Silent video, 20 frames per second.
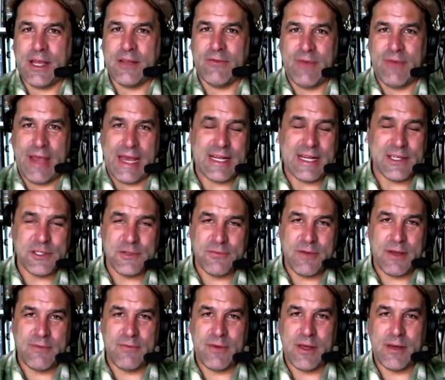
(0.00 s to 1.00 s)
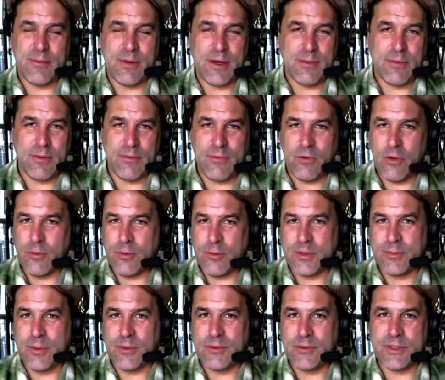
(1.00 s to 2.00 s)
take advantage of NVMe
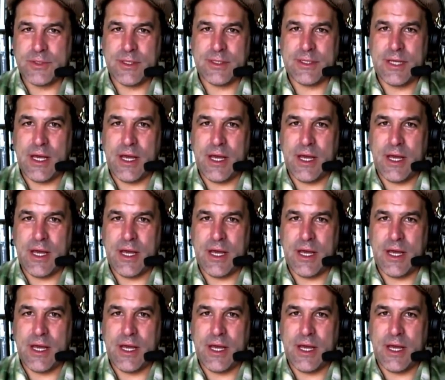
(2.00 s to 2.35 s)
performance most of the